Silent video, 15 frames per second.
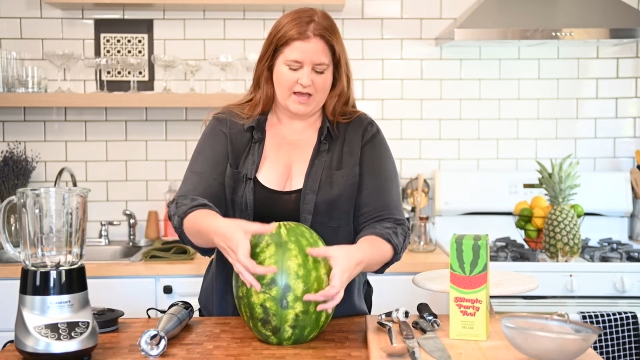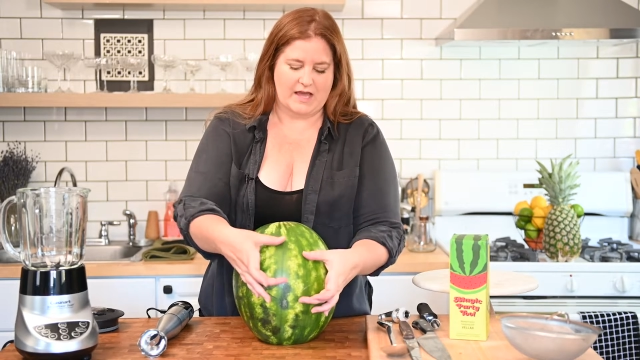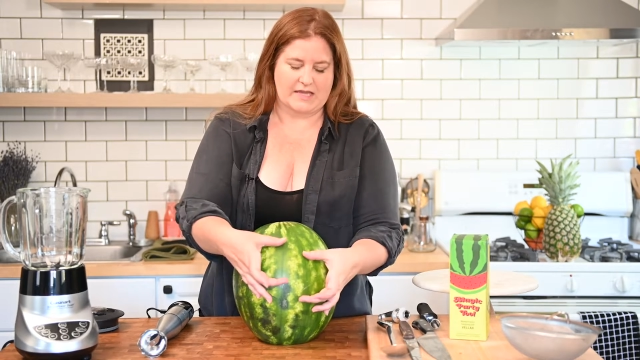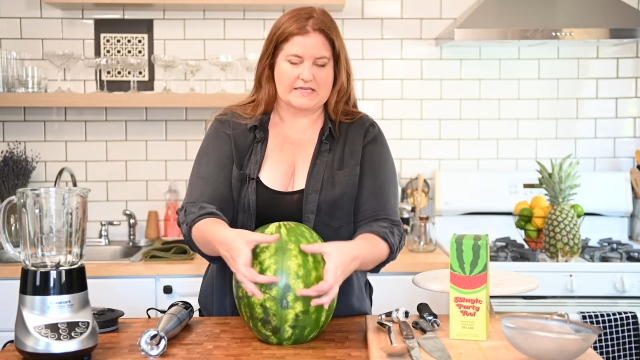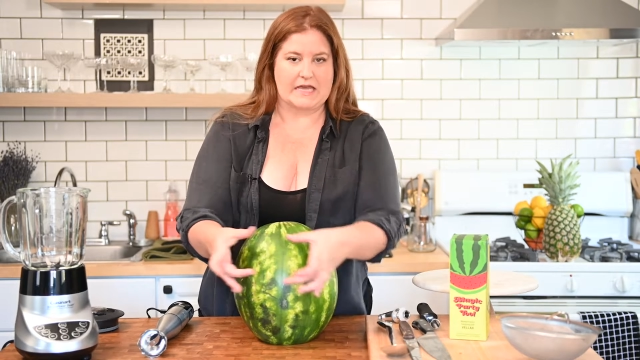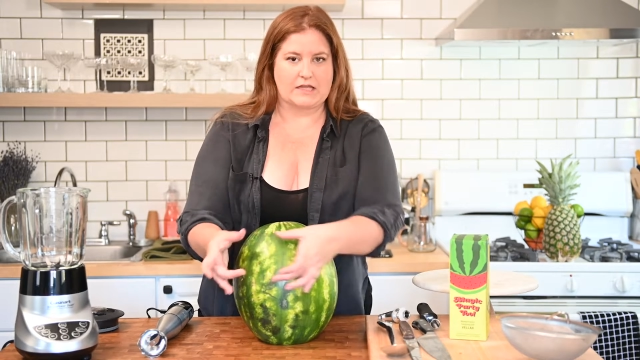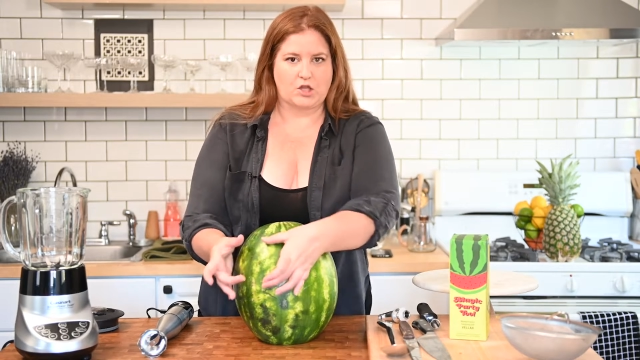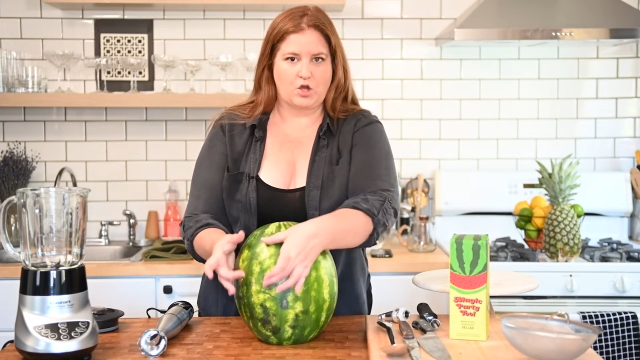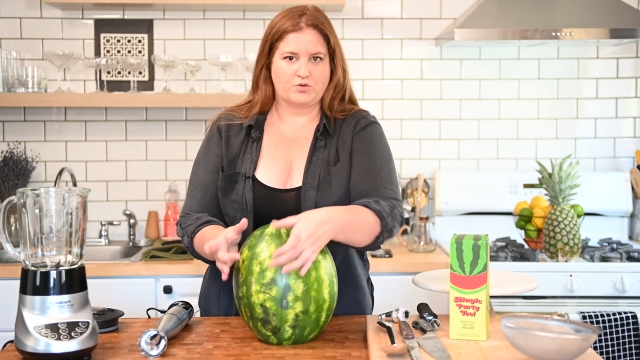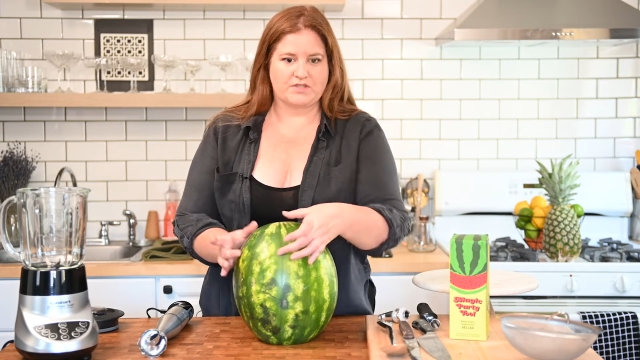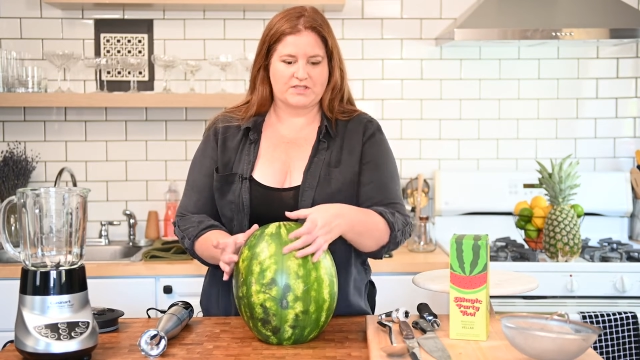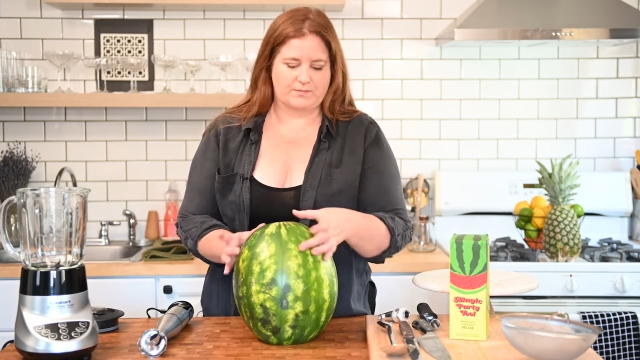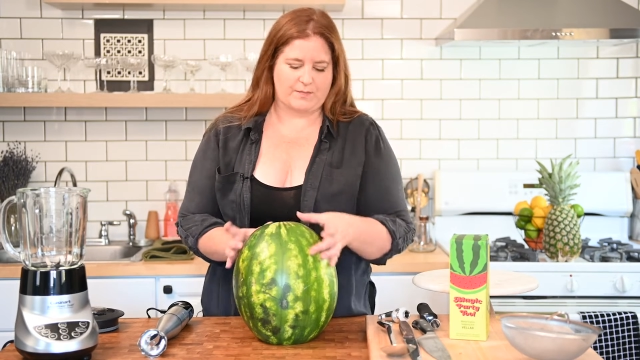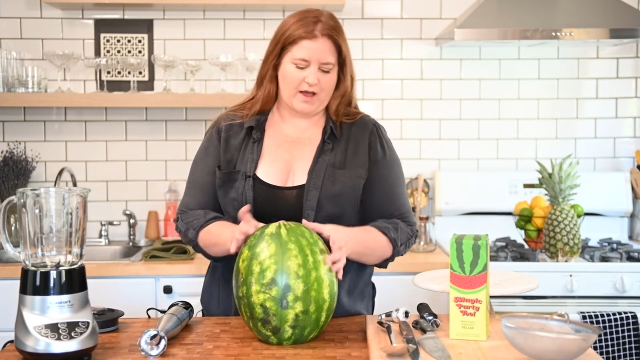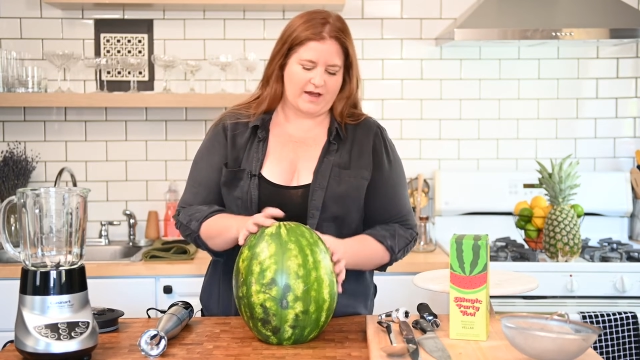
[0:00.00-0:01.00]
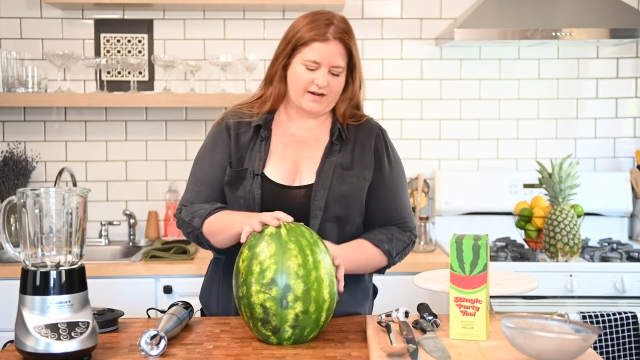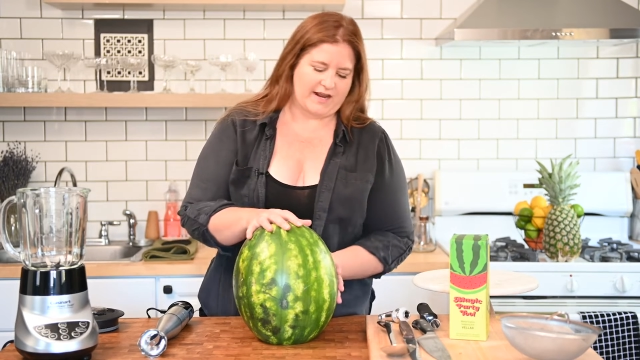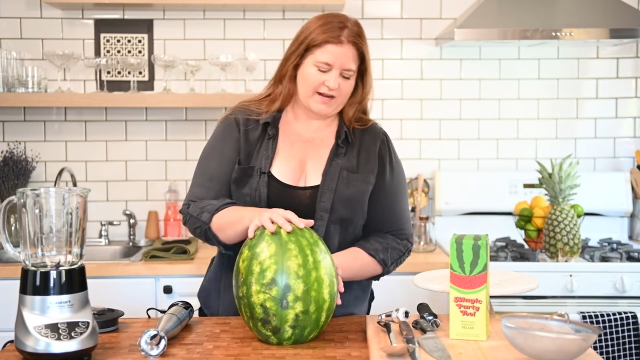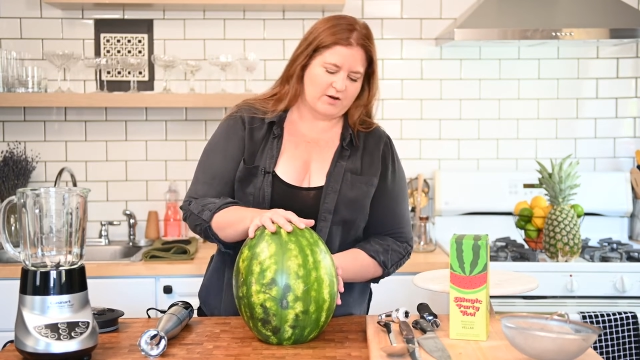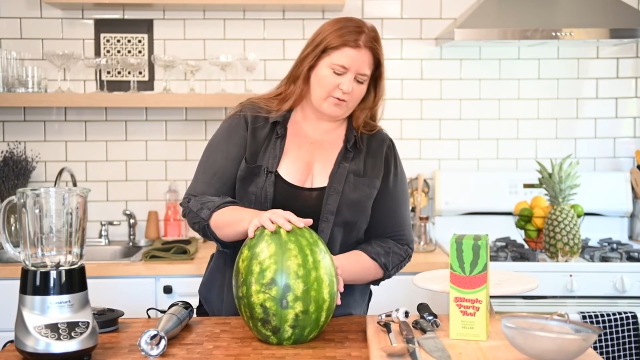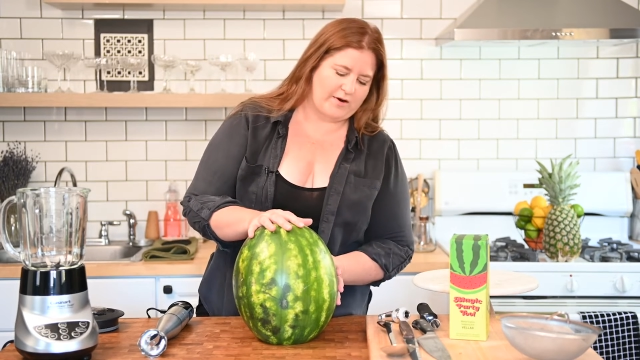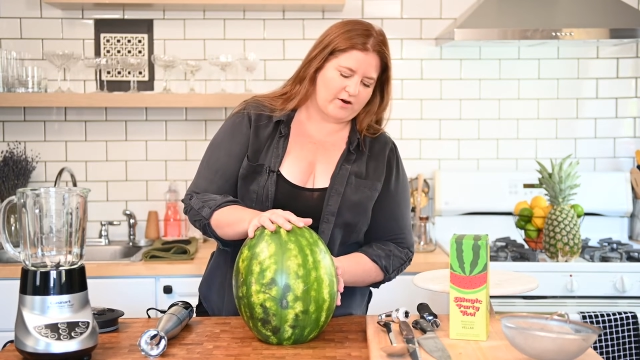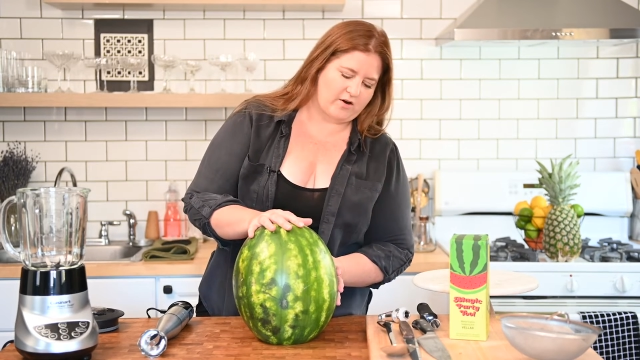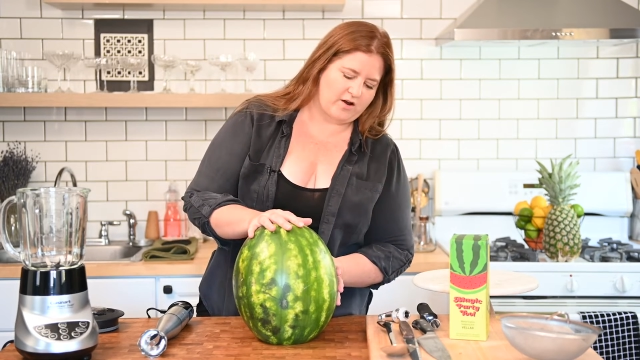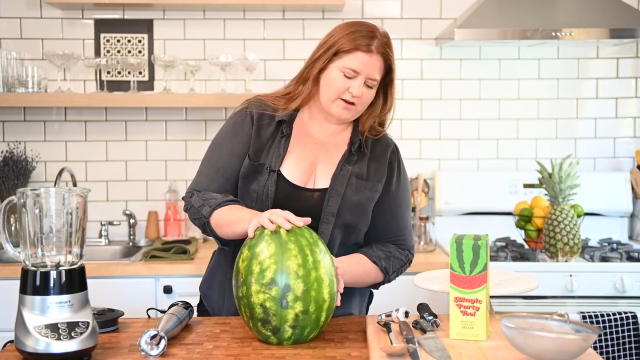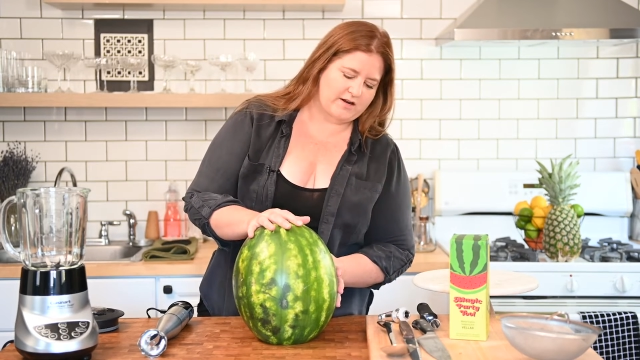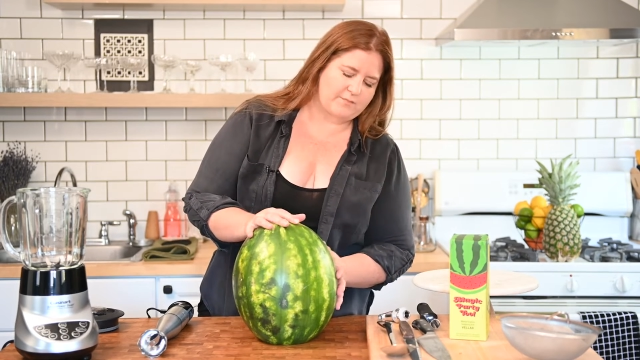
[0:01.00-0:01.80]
a yellow spot anywhere on